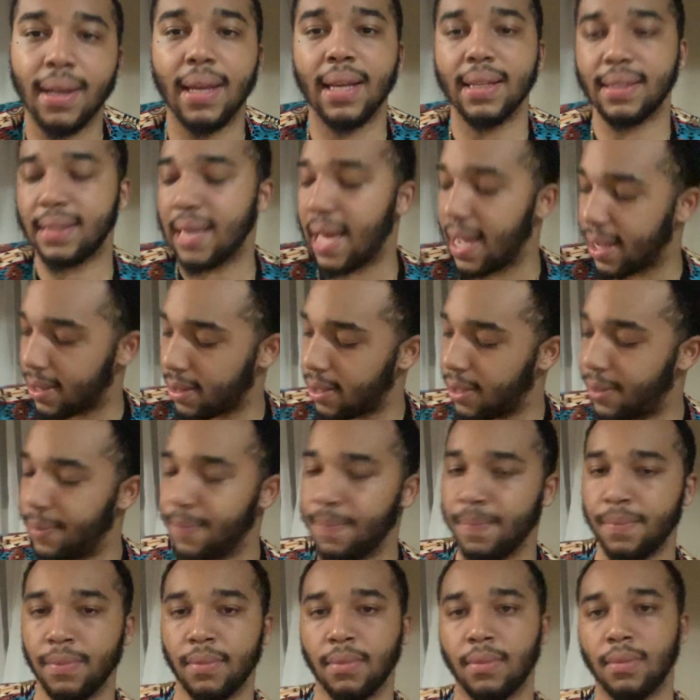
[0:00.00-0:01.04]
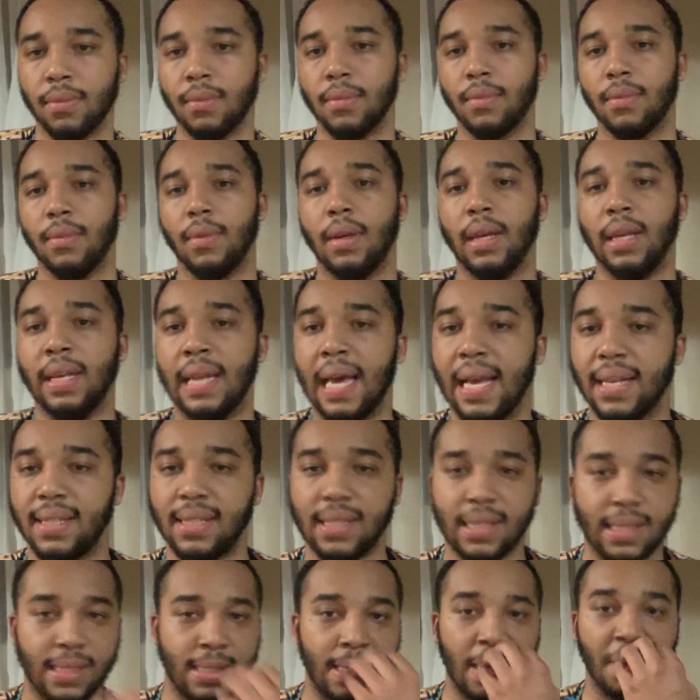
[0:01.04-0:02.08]
Exactly. And that's
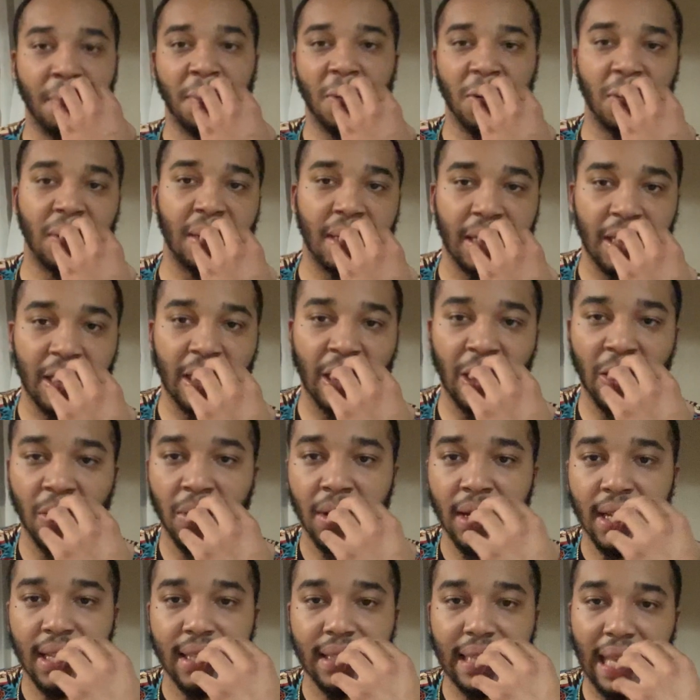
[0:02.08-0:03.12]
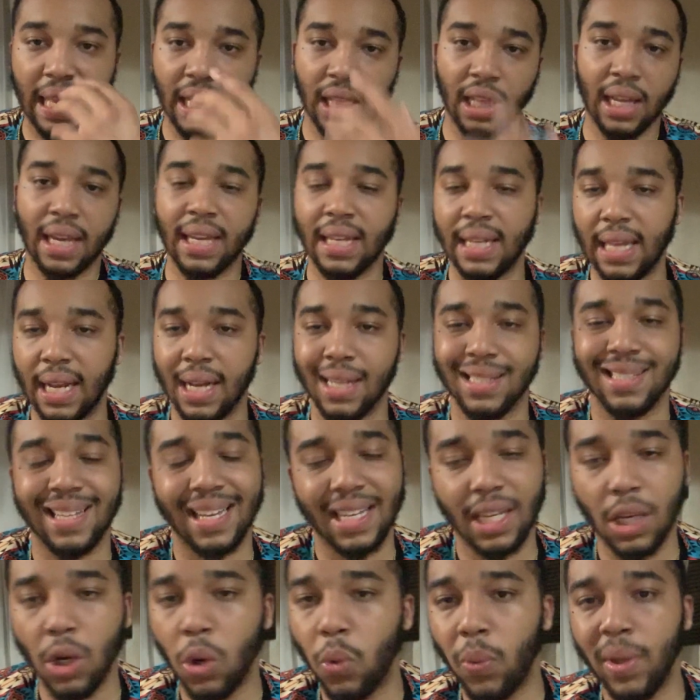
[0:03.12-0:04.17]
just simple, you know. They looking at us
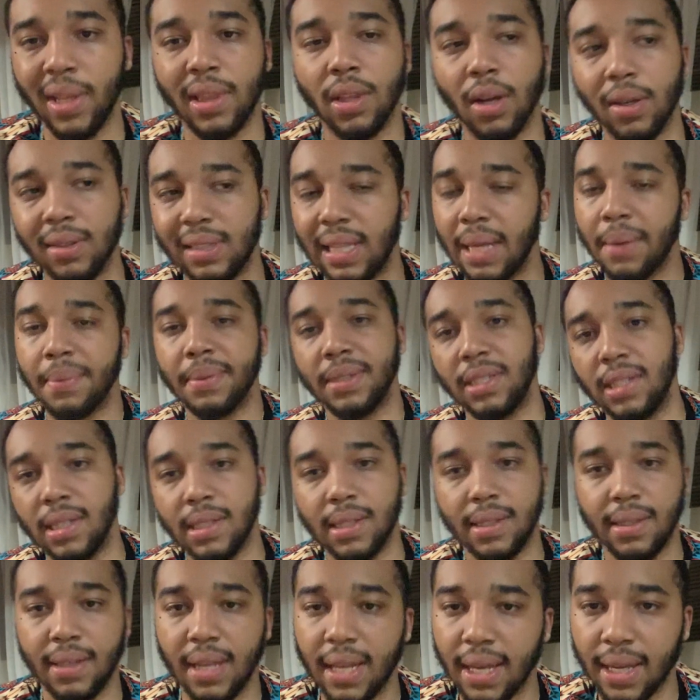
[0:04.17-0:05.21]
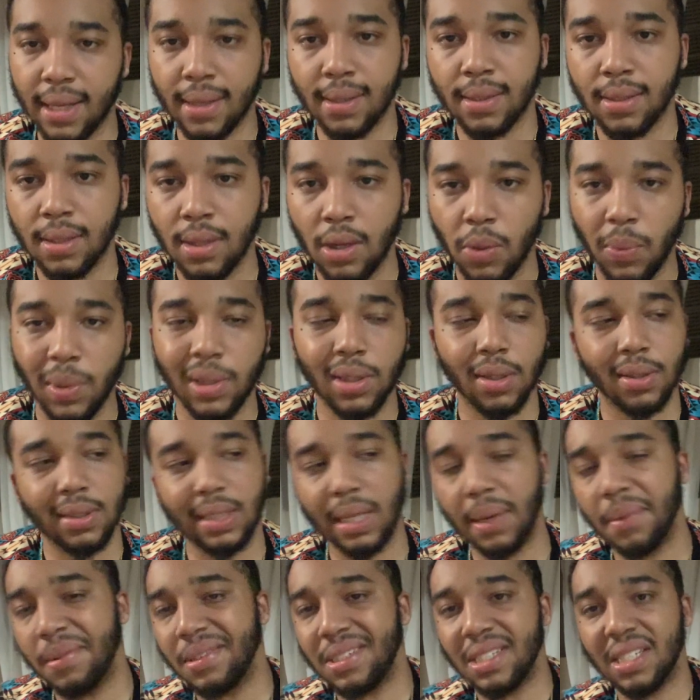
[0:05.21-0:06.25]
like, yo, we thought they was just niggas. We thought
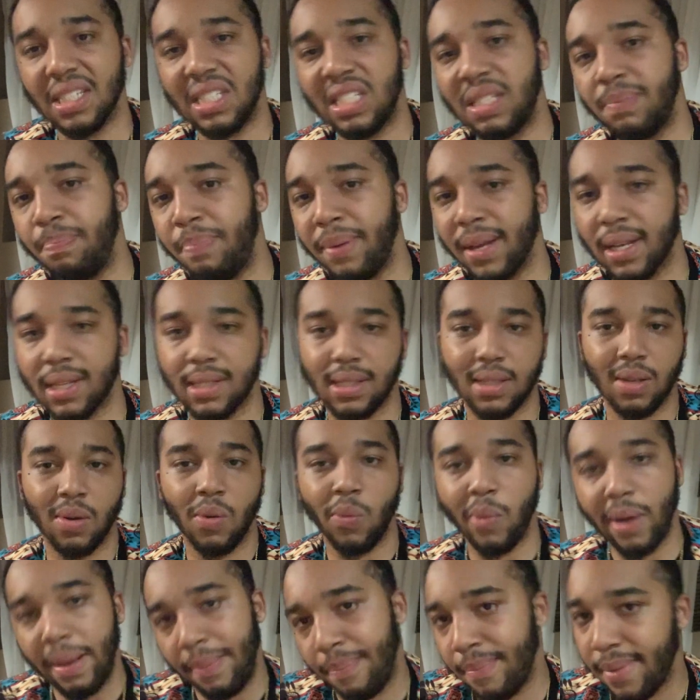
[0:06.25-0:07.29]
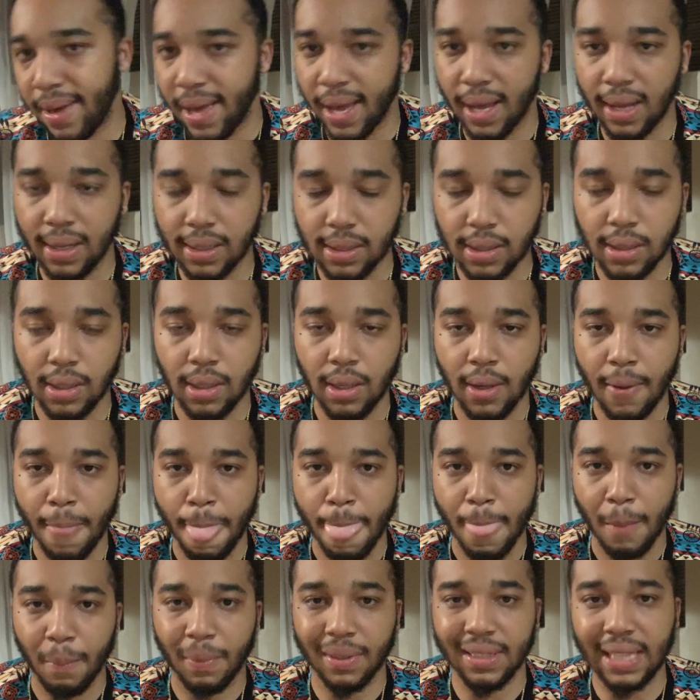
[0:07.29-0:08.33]
they was just spicks and wetbags.
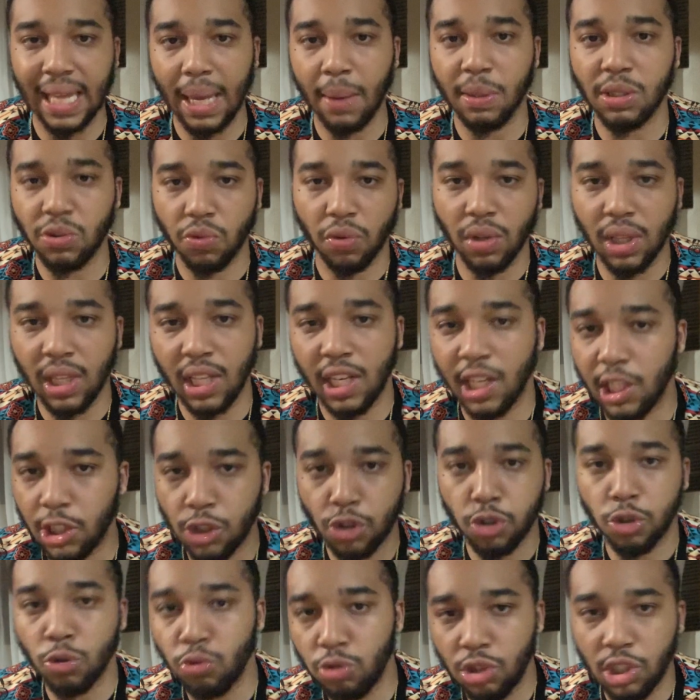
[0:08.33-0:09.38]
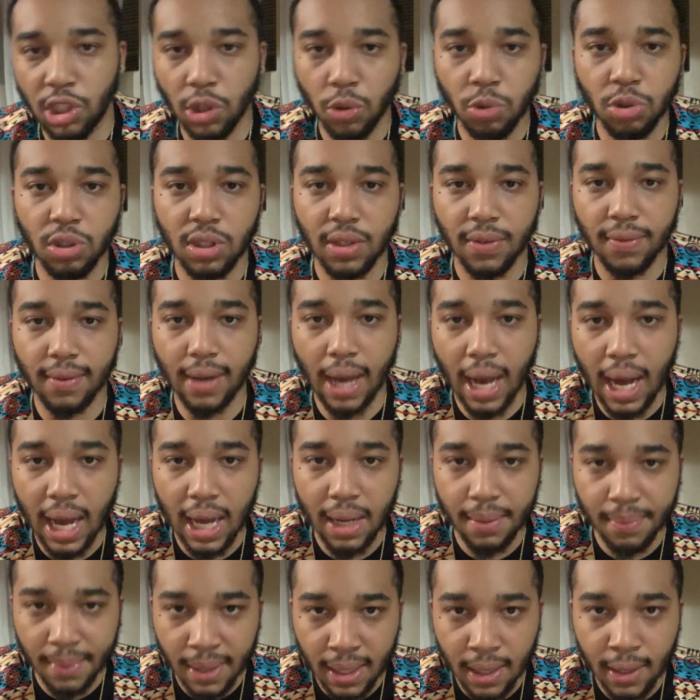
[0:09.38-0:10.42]
But they was really the true children of
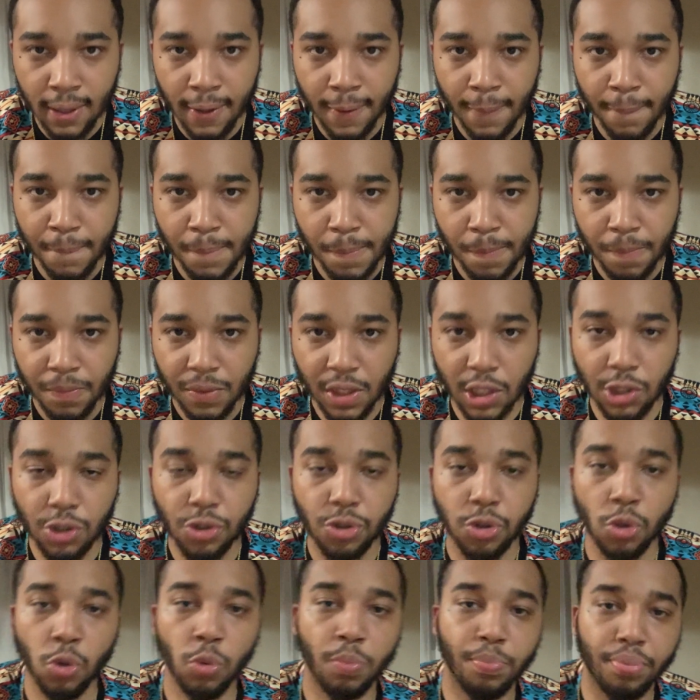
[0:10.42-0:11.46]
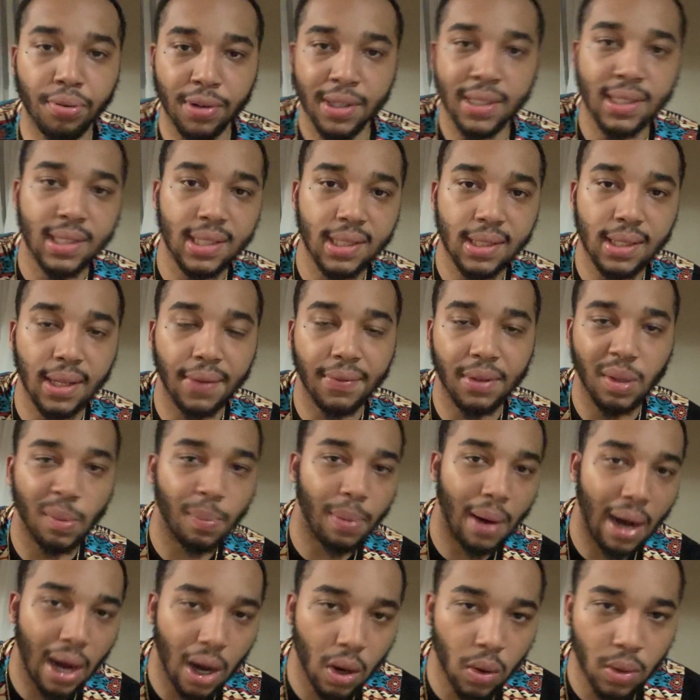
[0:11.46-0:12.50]
God, man. The true princes of the
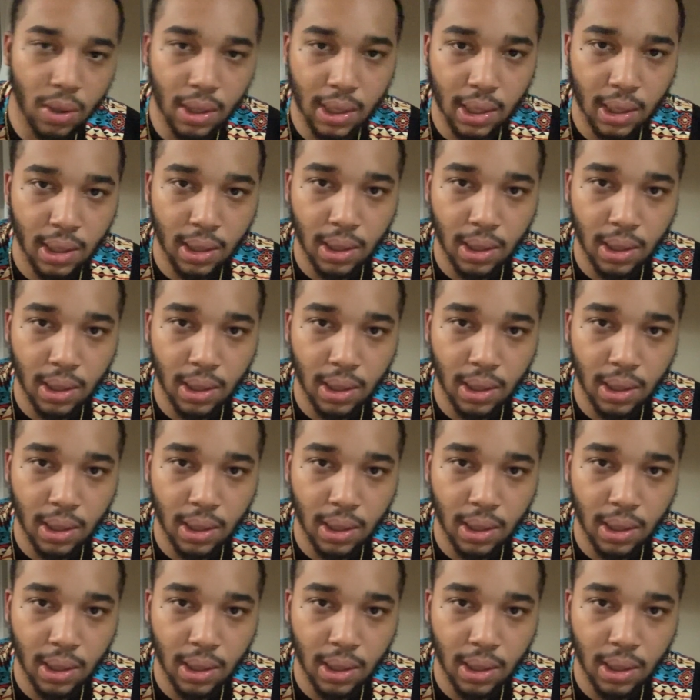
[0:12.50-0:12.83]
power.